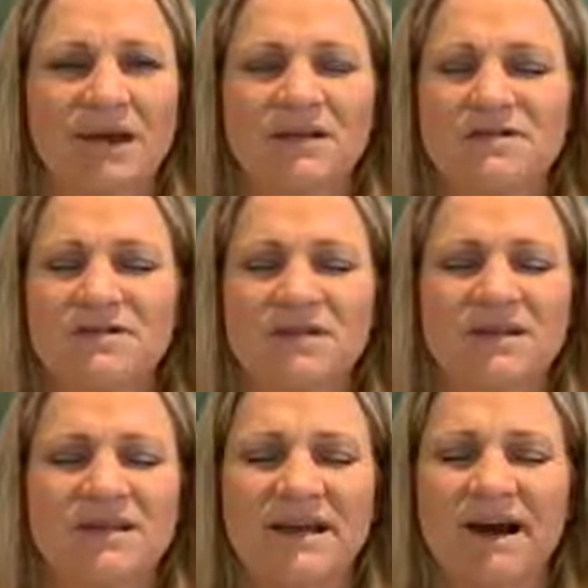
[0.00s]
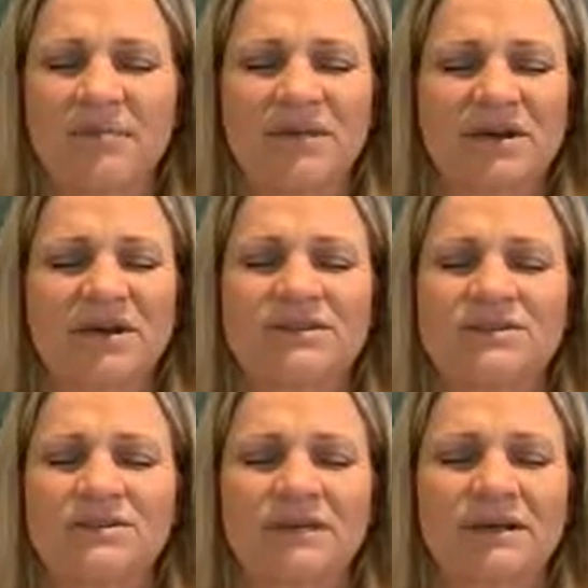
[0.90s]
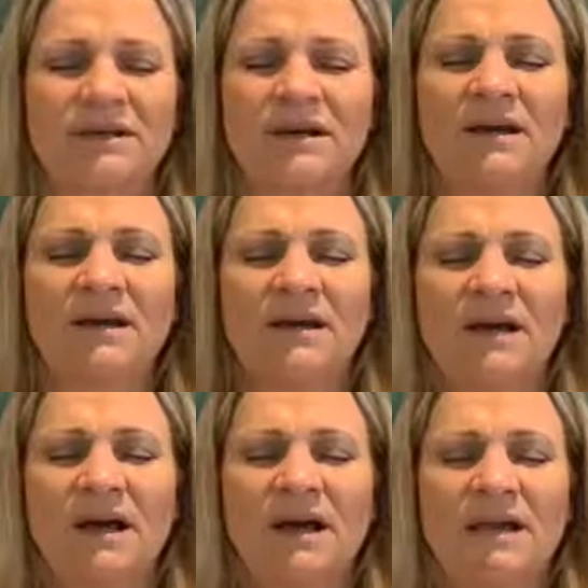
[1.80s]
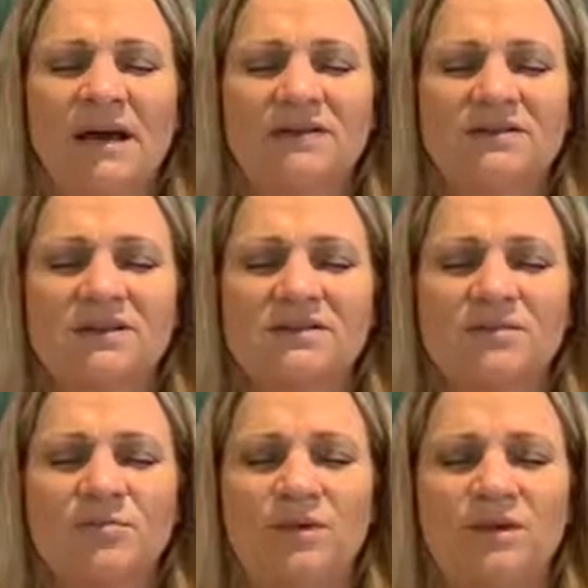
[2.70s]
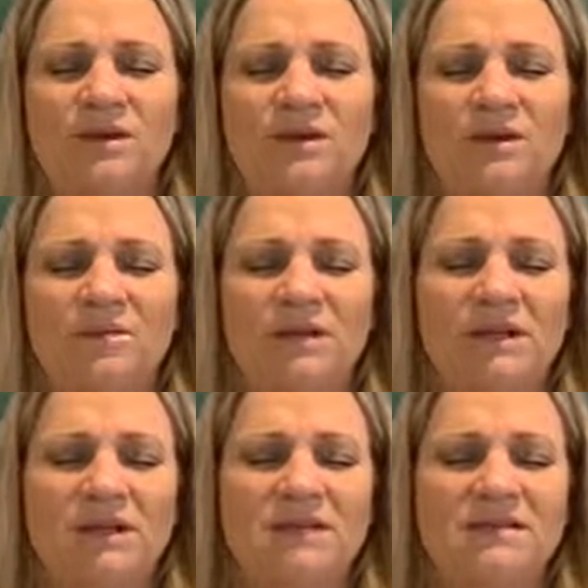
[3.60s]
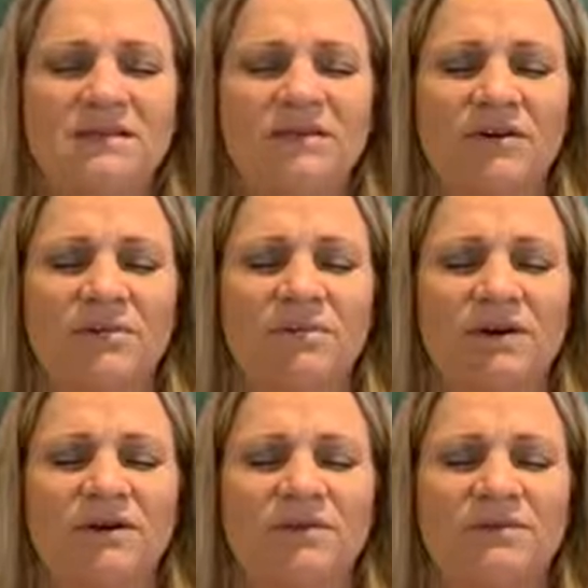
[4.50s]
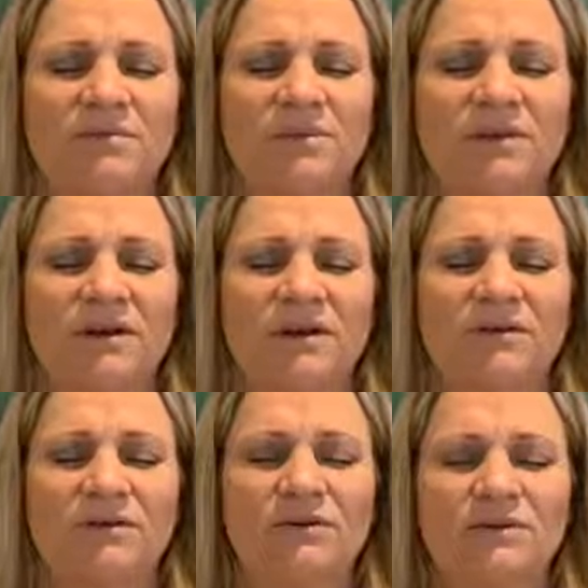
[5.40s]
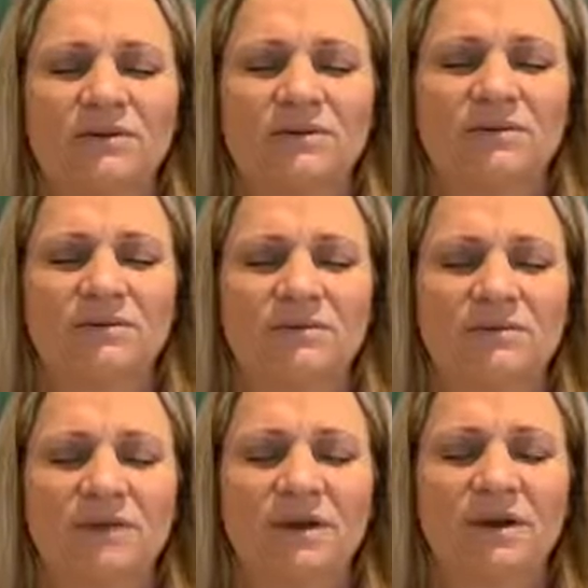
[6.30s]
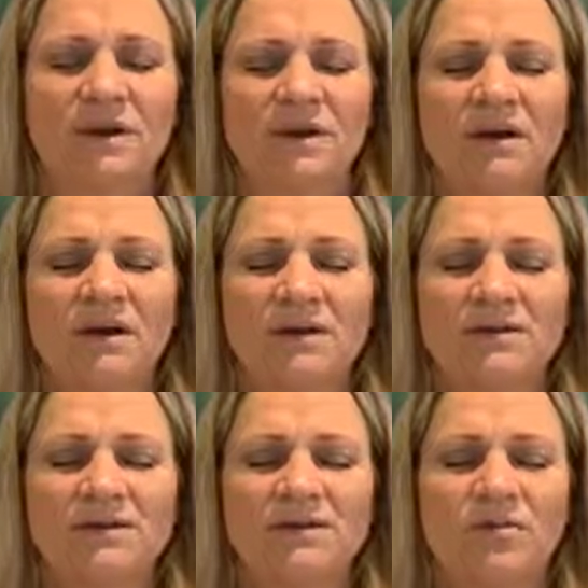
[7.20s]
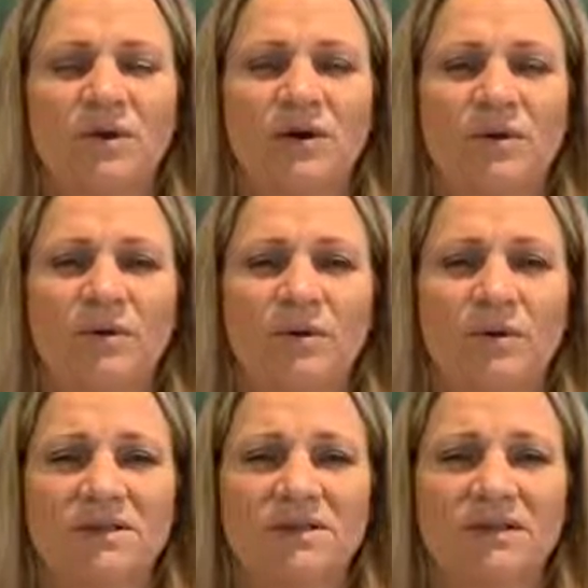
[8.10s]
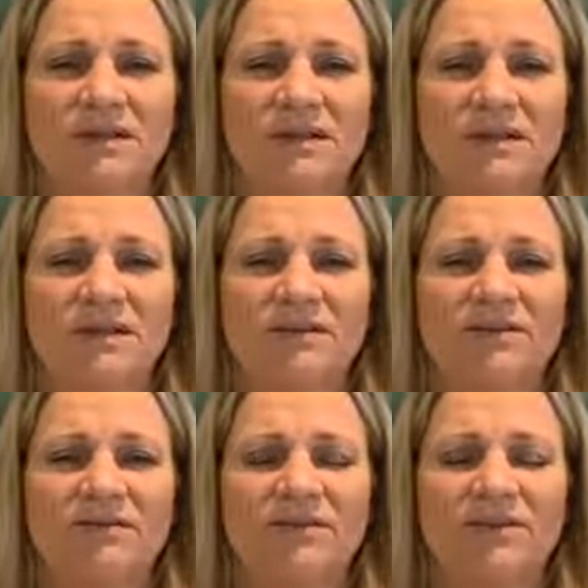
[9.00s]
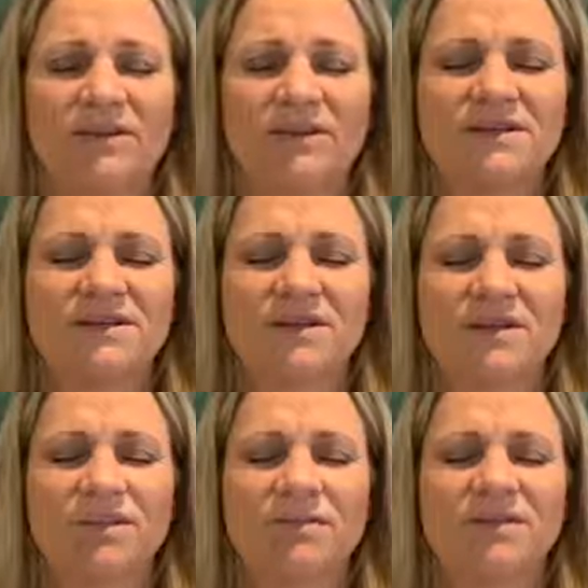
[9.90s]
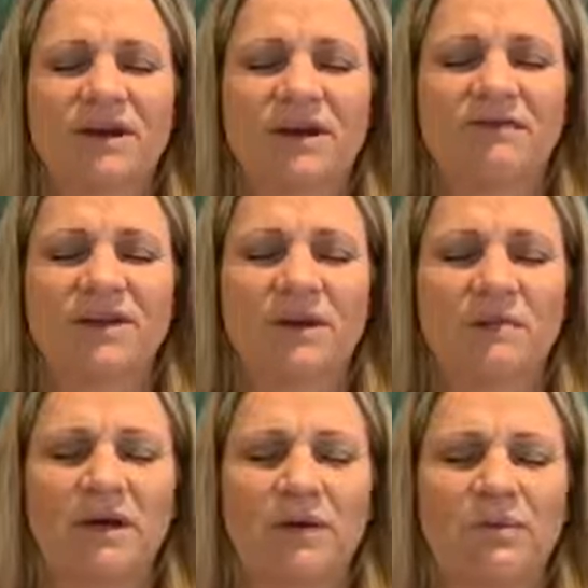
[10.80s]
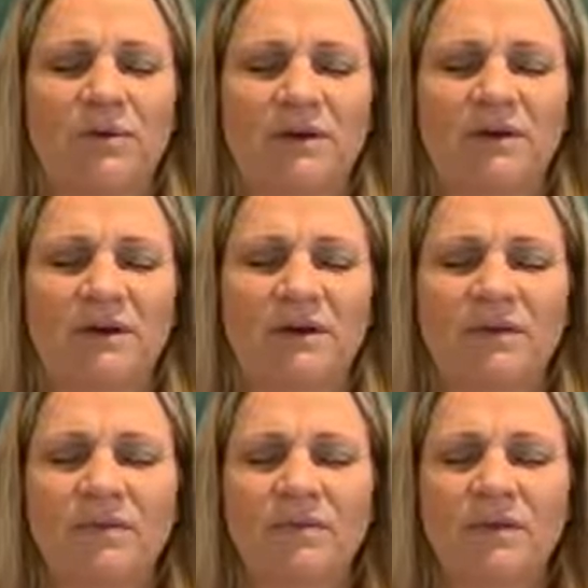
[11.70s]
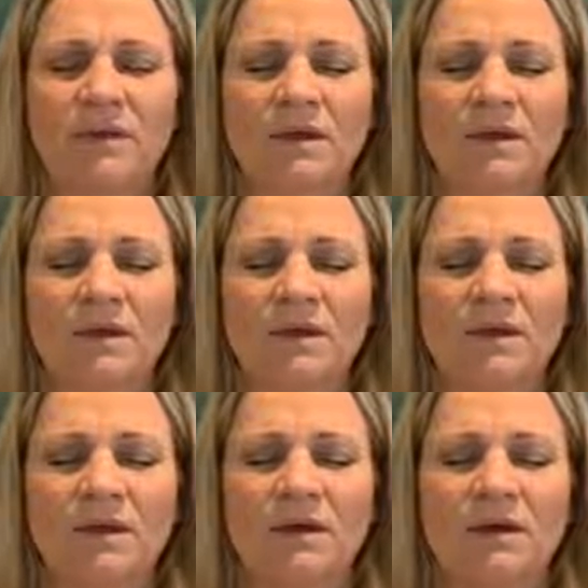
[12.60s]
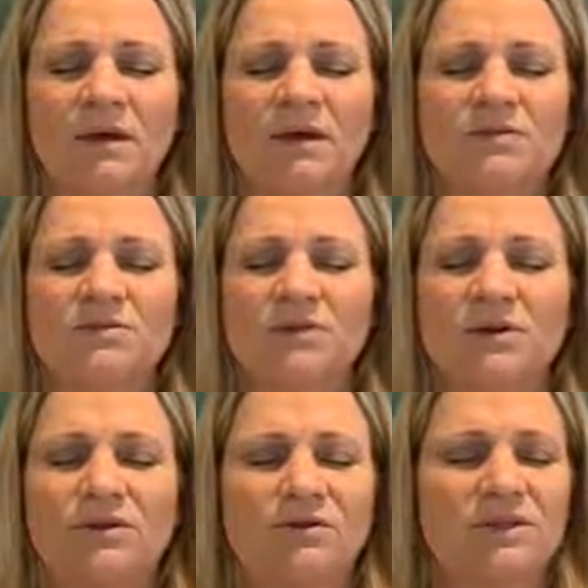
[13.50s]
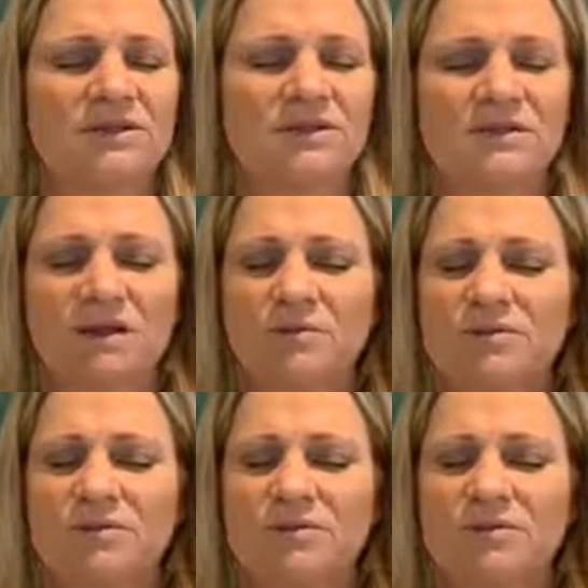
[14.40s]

and just tapping into it allows us to be in a place of our parasympathetic nervous system, This is where we want to live, in the deep diaphragmatic breathing. This is one of the reasons, I'm